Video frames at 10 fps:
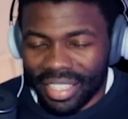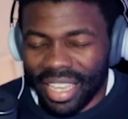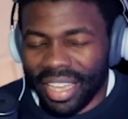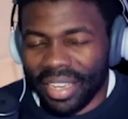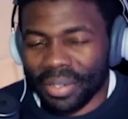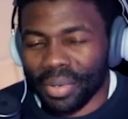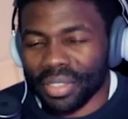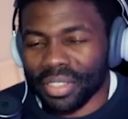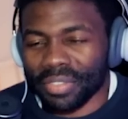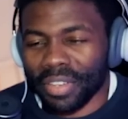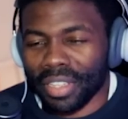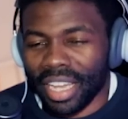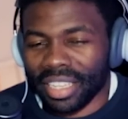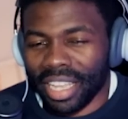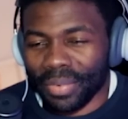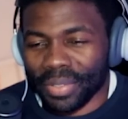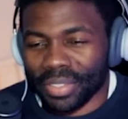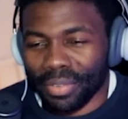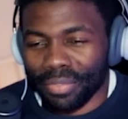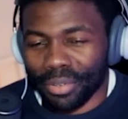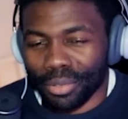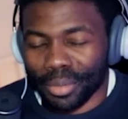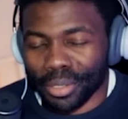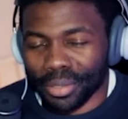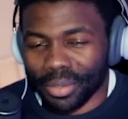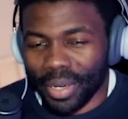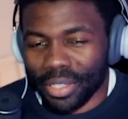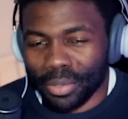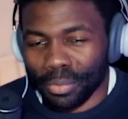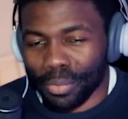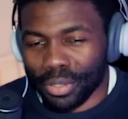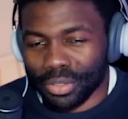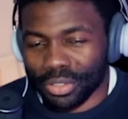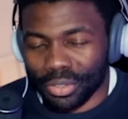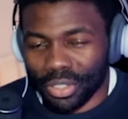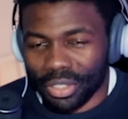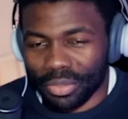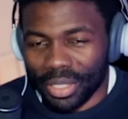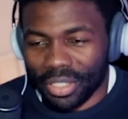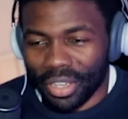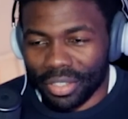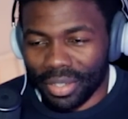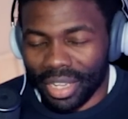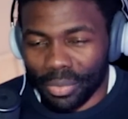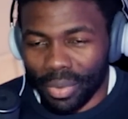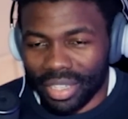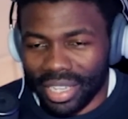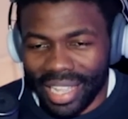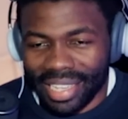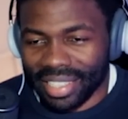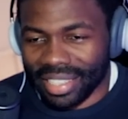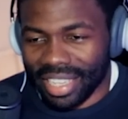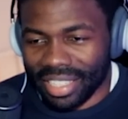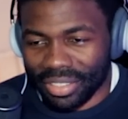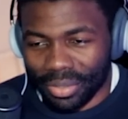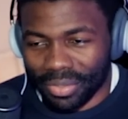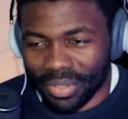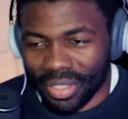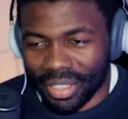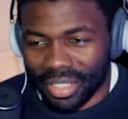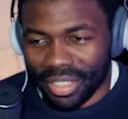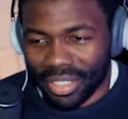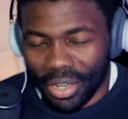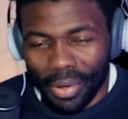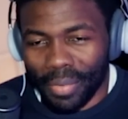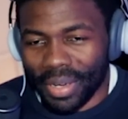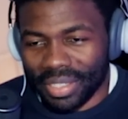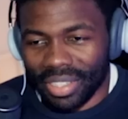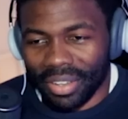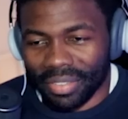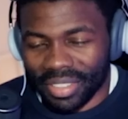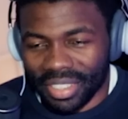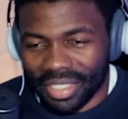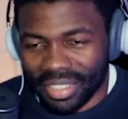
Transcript: Yeah, one does feel like that once in a full moon, when you want to just return to that one classic that you've always loved.